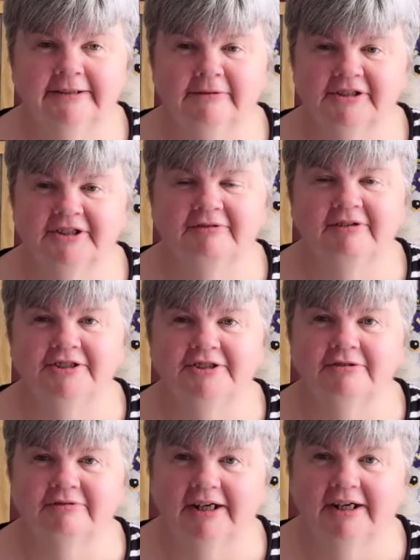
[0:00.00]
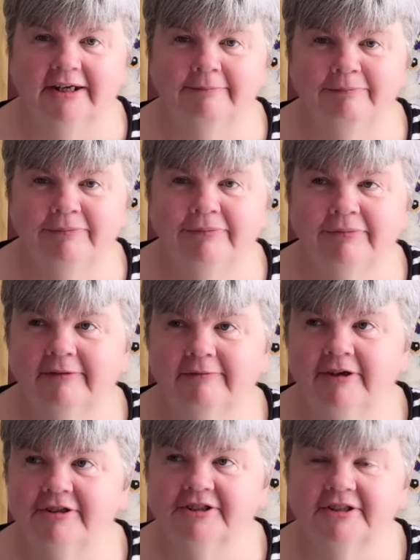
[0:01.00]
It was torrential rain
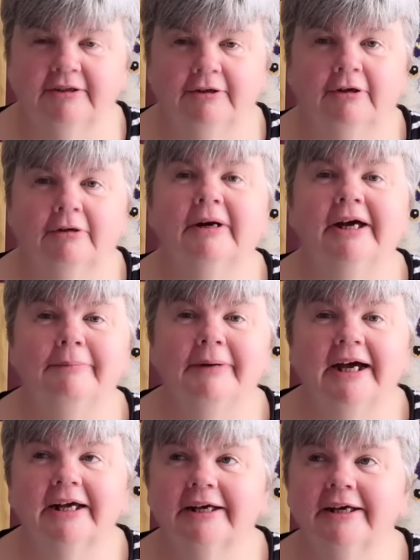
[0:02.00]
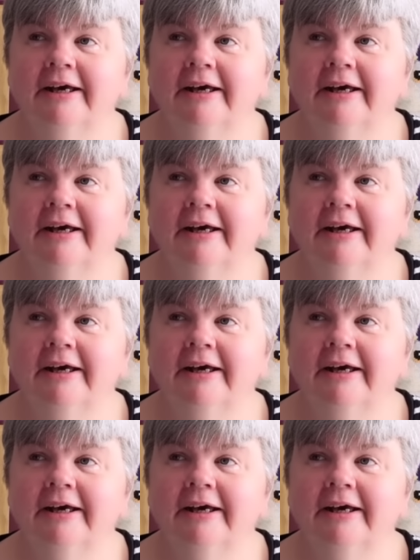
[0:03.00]
virtually the whole way back.